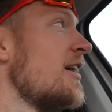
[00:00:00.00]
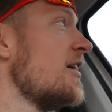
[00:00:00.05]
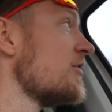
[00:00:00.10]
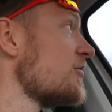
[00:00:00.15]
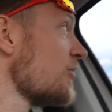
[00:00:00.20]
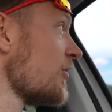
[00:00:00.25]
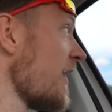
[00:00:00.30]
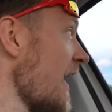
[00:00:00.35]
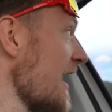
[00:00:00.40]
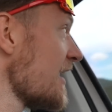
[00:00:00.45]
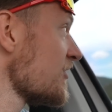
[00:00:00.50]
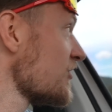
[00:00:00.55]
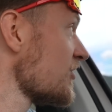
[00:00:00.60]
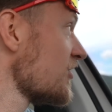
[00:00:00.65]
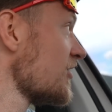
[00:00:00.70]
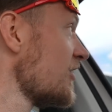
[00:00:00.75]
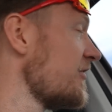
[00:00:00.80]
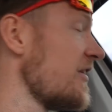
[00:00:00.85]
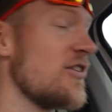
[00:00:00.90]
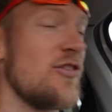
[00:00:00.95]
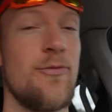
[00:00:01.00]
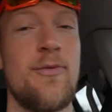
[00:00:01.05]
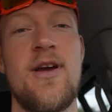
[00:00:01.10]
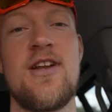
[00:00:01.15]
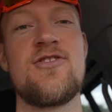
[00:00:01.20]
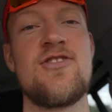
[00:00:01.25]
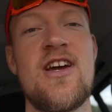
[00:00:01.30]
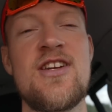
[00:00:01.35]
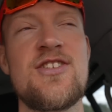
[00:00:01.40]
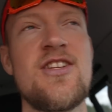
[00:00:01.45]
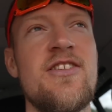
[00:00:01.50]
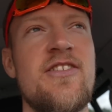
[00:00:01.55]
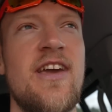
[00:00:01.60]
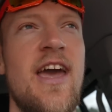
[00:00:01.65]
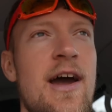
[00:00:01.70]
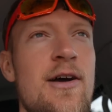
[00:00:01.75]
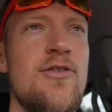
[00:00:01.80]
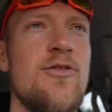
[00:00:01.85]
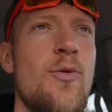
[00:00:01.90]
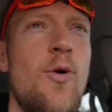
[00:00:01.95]
So this will be interesting to
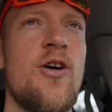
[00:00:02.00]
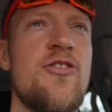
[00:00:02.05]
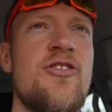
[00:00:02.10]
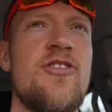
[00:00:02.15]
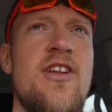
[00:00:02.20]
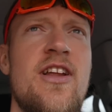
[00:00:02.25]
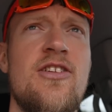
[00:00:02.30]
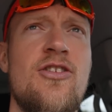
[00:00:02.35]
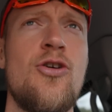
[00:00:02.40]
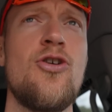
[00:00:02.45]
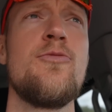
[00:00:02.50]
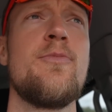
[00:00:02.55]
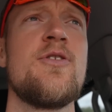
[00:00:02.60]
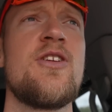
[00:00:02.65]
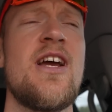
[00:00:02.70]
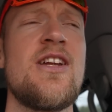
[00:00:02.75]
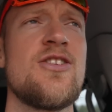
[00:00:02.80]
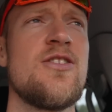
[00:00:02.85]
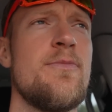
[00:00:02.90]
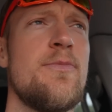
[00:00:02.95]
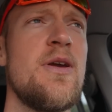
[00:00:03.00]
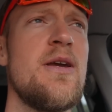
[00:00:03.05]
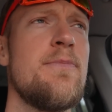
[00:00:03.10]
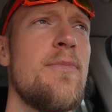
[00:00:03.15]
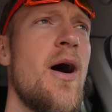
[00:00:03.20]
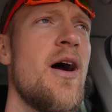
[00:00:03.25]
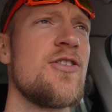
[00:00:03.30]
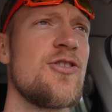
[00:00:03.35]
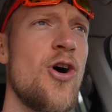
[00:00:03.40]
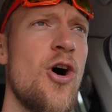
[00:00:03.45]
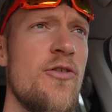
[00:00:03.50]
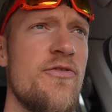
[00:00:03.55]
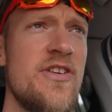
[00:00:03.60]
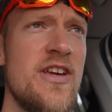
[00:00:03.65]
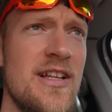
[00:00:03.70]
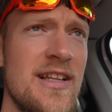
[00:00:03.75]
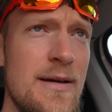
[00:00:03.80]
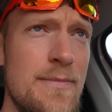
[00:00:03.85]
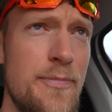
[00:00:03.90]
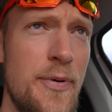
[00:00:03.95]
get out in the water that could potentially be part of
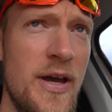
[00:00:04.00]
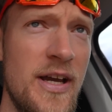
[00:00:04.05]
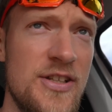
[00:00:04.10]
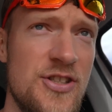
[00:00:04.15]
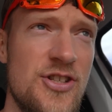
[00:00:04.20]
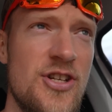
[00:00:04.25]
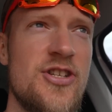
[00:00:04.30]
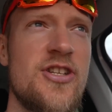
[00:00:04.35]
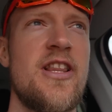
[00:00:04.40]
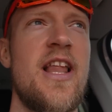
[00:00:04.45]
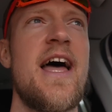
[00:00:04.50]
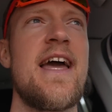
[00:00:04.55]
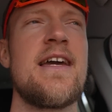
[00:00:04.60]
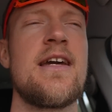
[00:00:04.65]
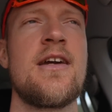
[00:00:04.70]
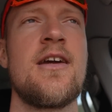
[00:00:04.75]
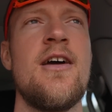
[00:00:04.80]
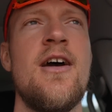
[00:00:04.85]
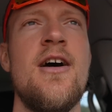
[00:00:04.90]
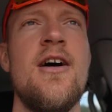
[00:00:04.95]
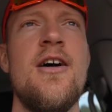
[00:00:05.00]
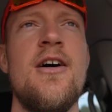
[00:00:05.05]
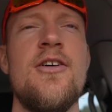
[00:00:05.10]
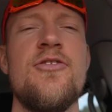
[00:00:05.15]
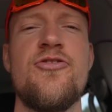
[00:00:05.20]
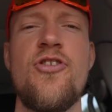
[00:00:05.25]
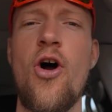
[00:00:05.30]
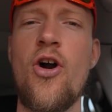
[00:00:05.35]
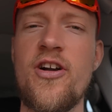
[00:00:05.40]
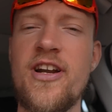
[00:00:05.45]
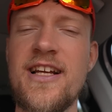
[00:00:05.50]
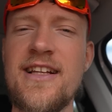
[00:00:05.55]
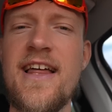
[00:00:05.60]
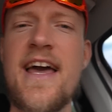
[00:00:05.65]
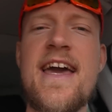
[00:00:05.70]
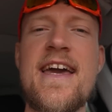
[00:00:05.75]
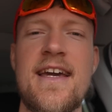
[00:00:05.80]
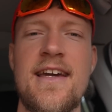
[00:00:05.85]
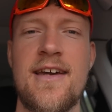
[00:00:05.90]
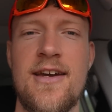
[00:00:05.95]
the Olympics, just like Dorney
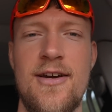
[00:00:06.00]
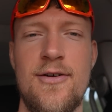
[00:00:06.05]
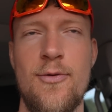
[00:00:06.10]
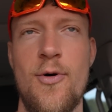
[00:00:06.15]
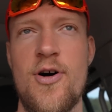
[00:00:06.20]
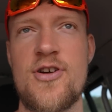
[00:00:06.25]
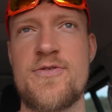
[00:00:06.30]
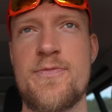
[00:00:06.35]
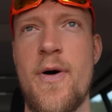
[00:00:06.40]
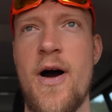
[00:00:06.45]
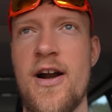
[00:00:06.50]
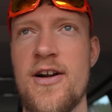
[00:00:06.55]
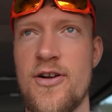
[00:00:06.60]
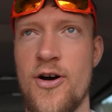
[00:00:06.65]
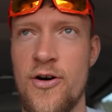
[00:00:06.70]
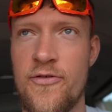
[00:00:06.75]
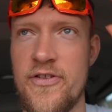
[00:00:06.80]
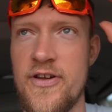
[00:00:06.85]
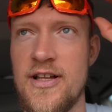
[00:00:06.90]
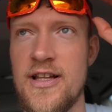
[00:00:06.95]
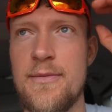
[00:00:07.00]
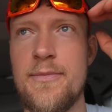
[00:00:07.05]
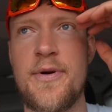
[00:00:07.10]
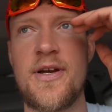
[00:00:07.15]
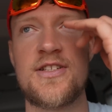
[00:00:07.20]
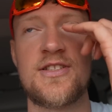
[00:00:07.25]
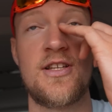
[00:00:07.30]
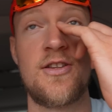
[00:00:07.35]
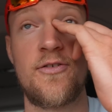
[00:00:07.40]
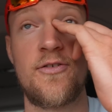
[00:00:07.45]
Lake was part of the Olympics in